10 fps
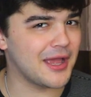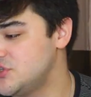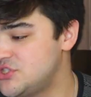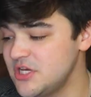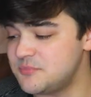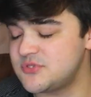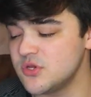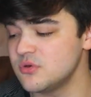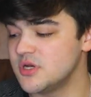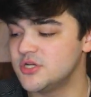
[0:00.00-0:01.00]
Cheap
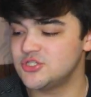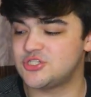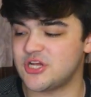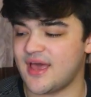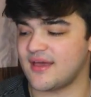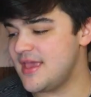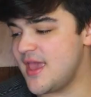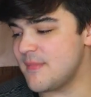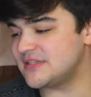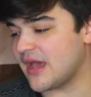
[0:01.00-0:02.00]
suit? Check.
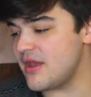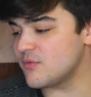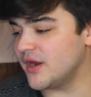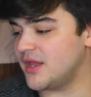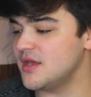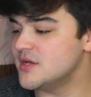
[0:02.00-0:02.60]
Hematite ring?